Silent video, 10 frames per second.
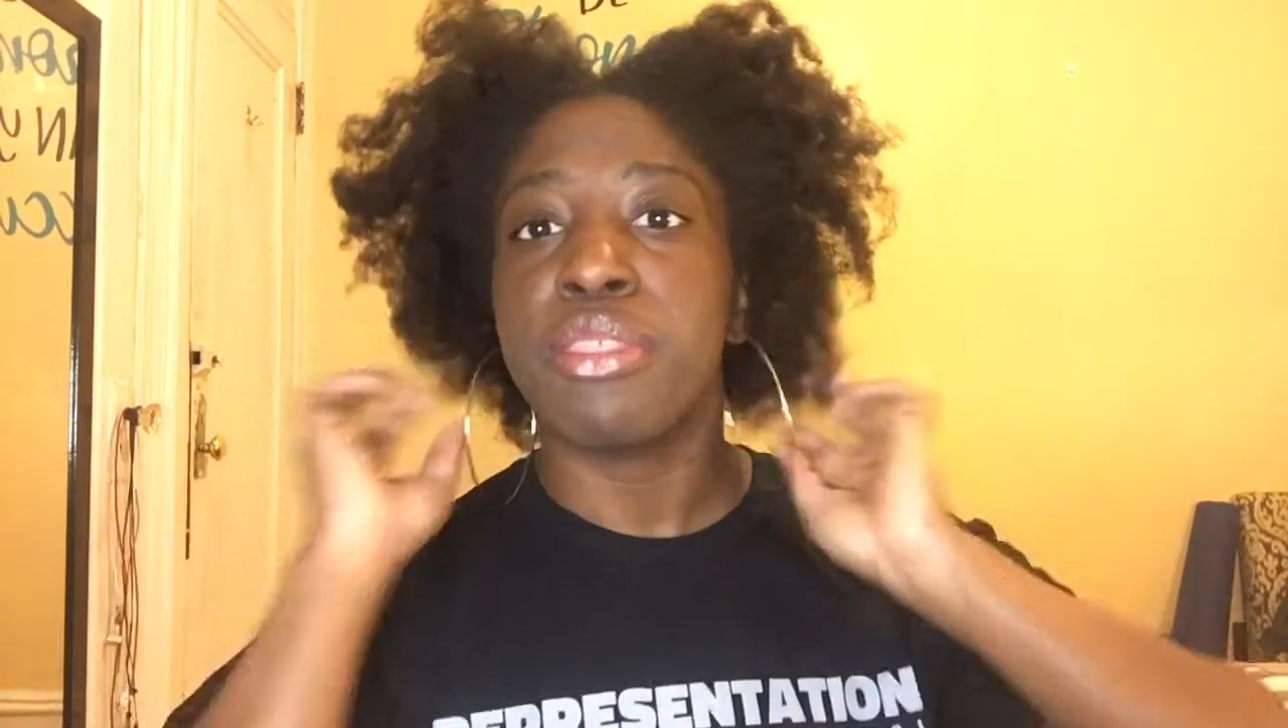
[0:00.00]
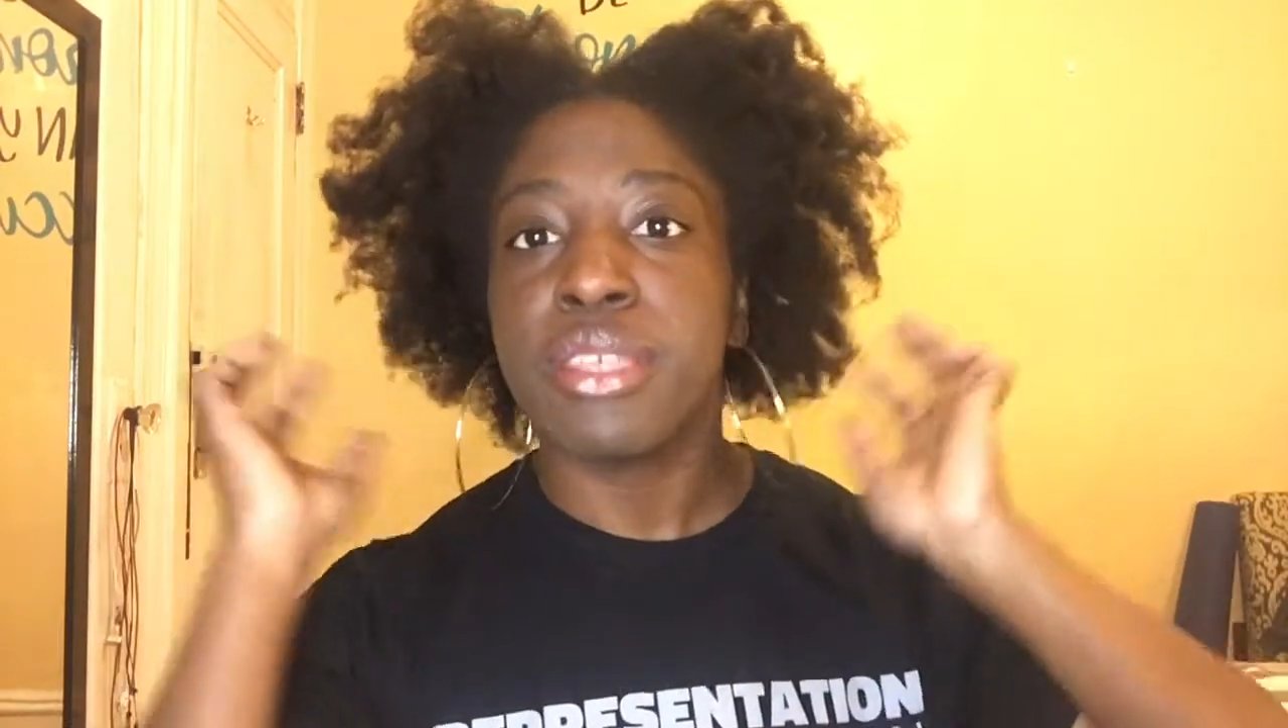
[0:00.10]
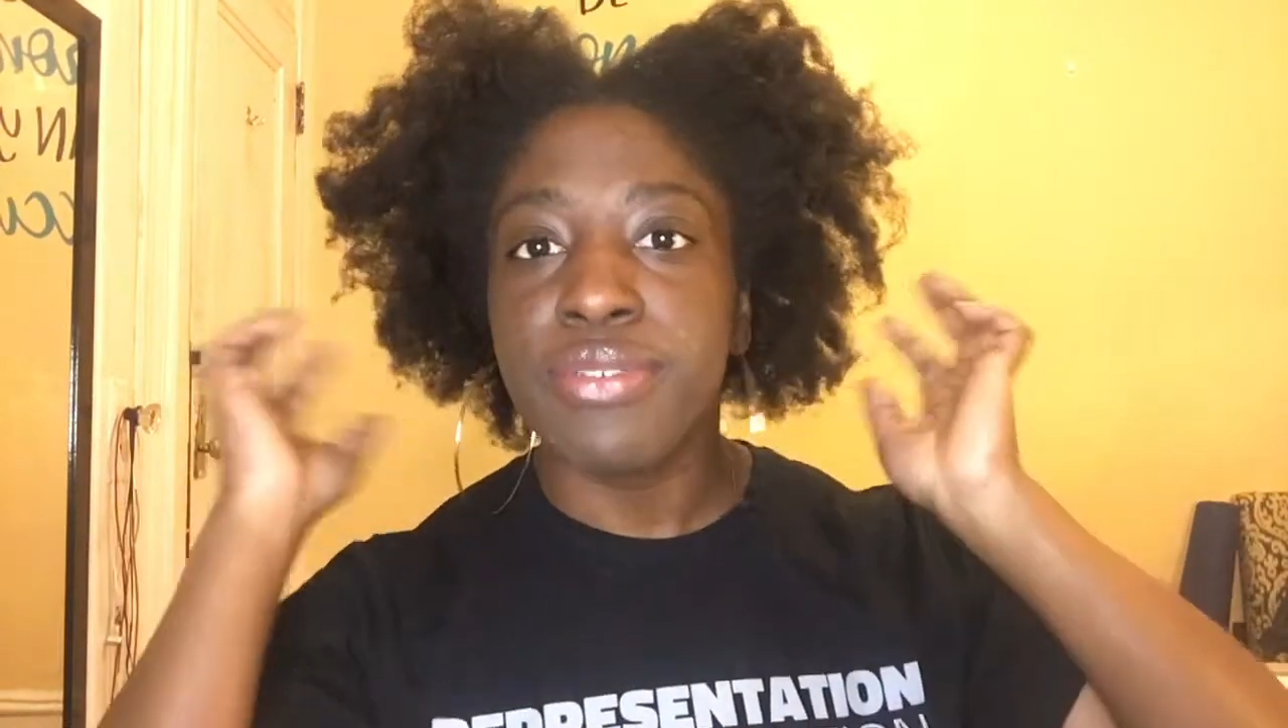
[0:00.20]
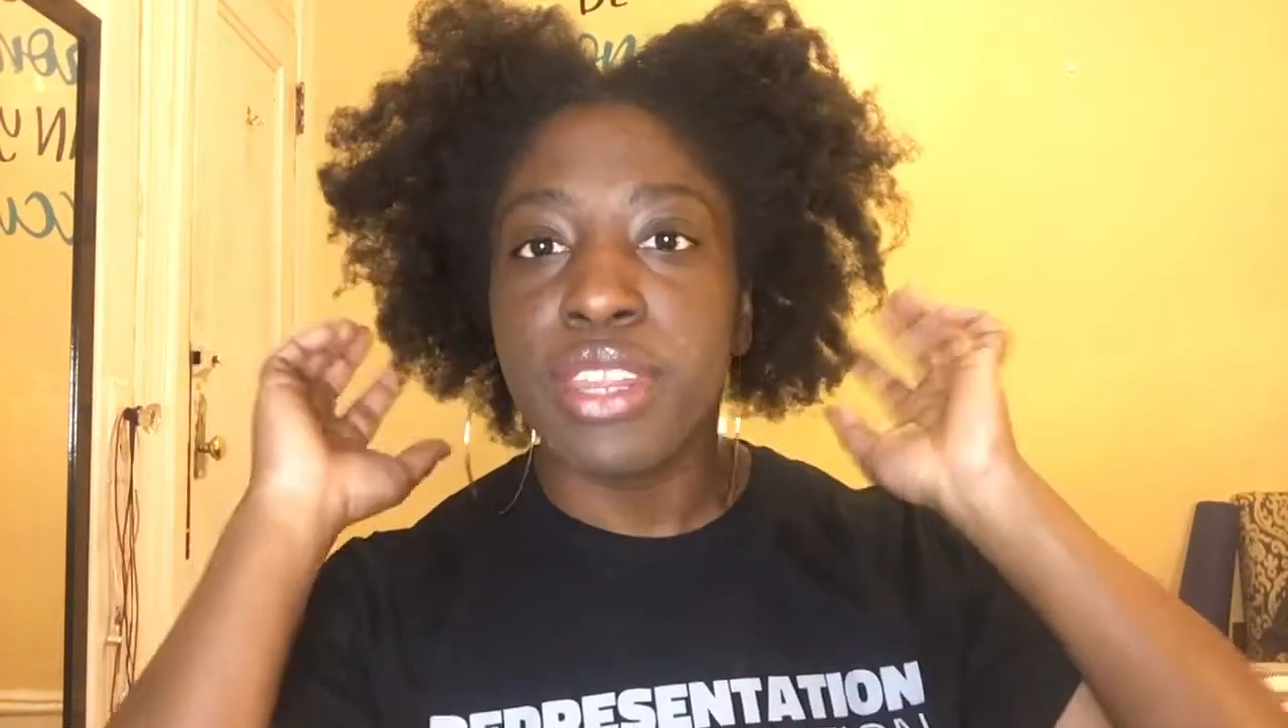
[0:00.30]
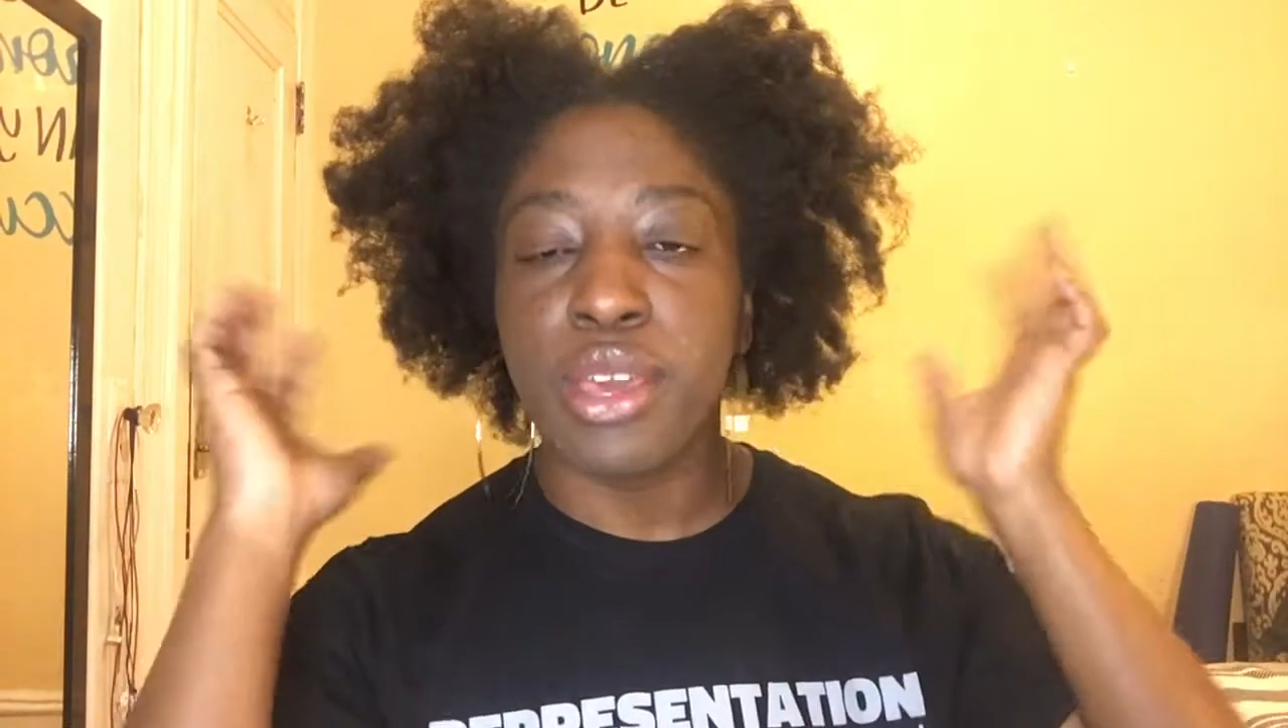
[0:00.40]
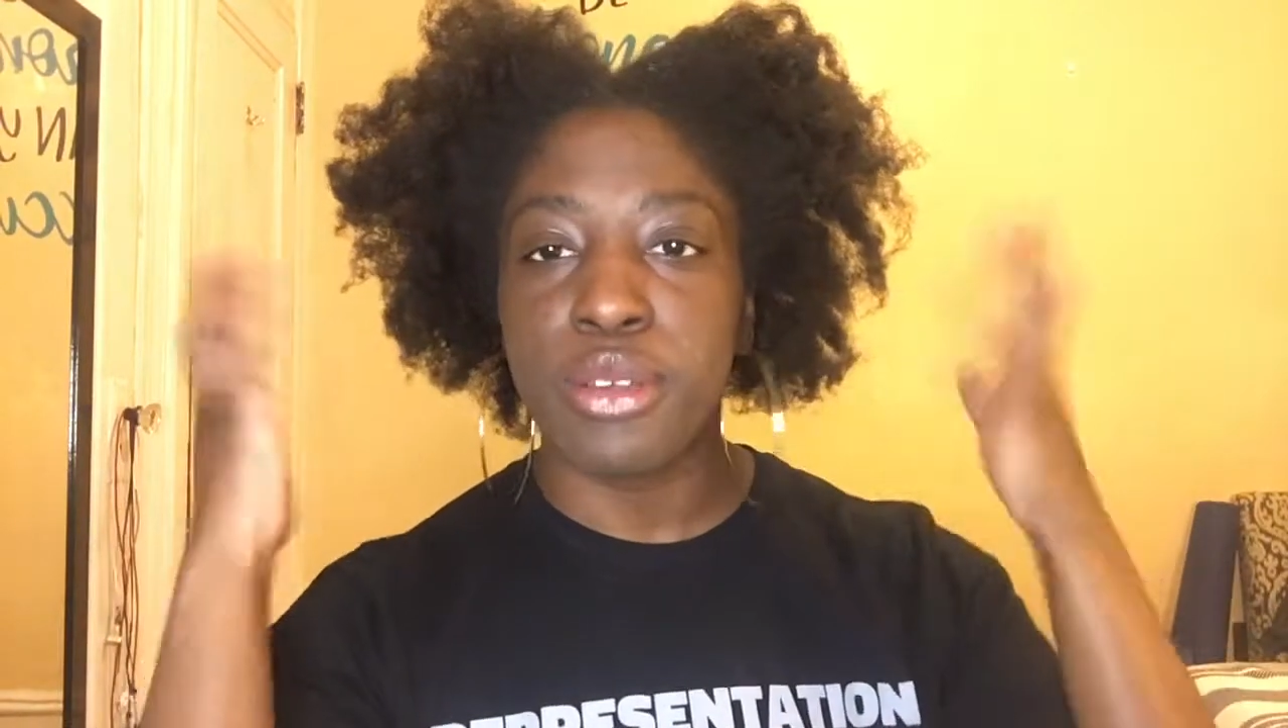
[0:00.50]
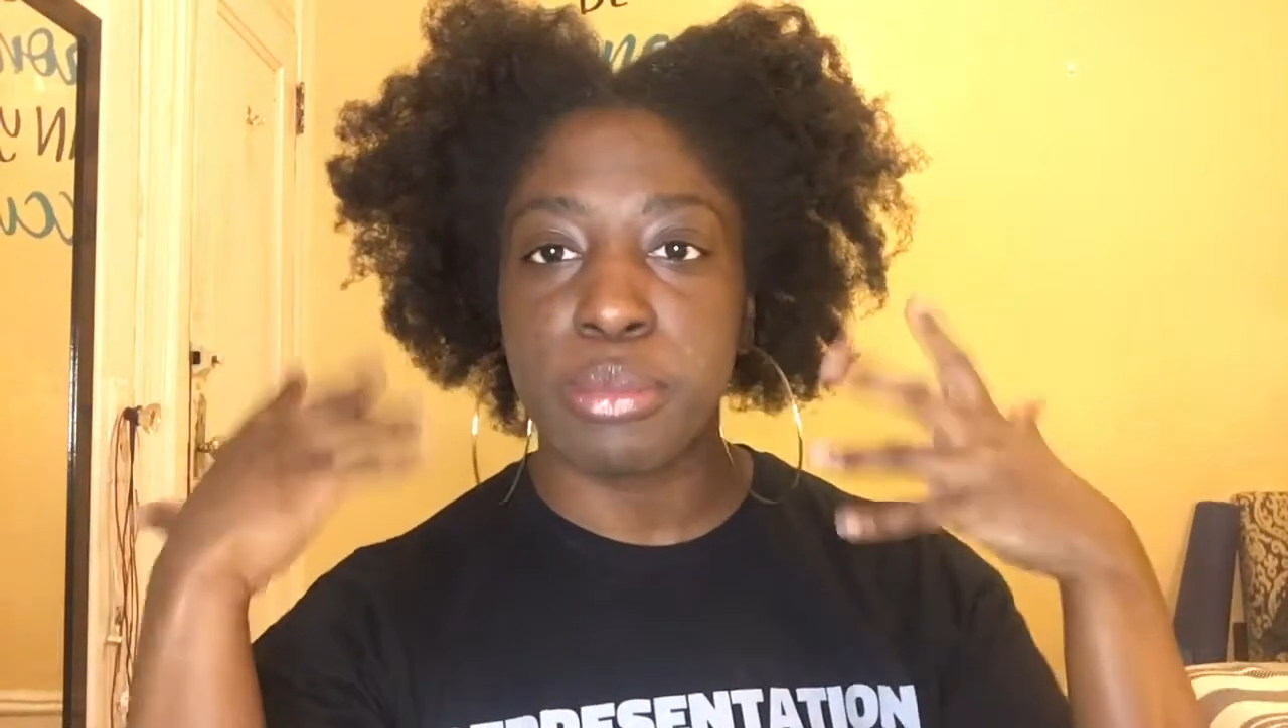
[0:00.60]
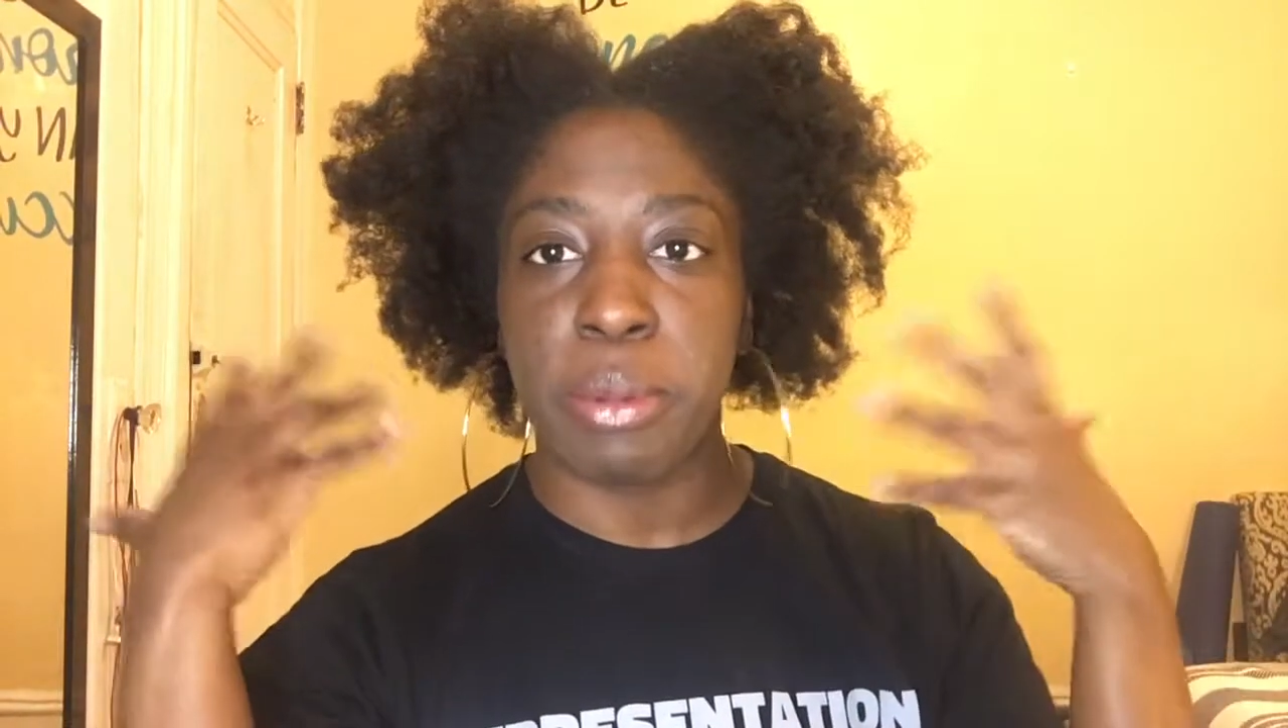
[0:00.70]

these videos,